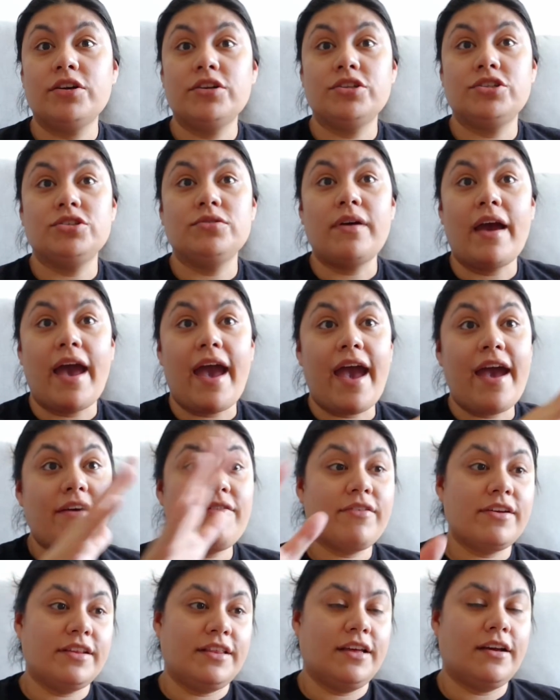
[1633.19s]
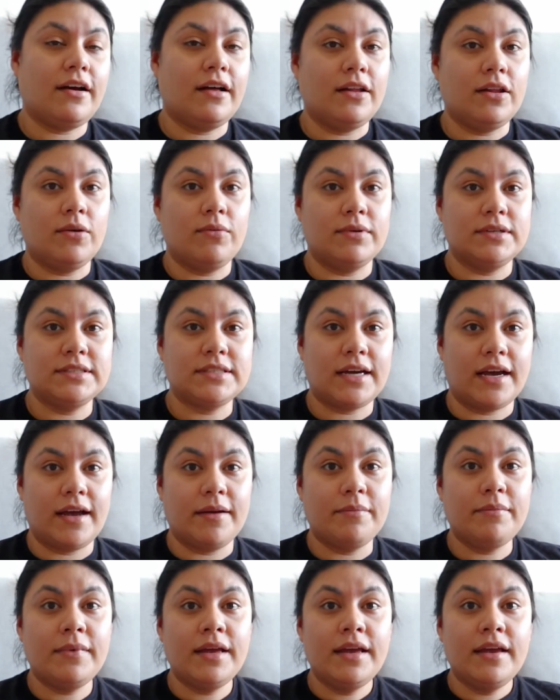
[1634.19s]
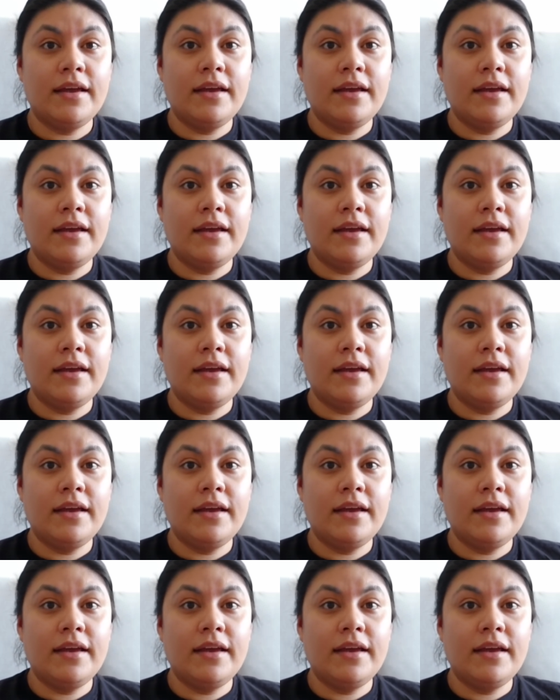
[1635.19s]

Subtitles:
to do everything all at one time,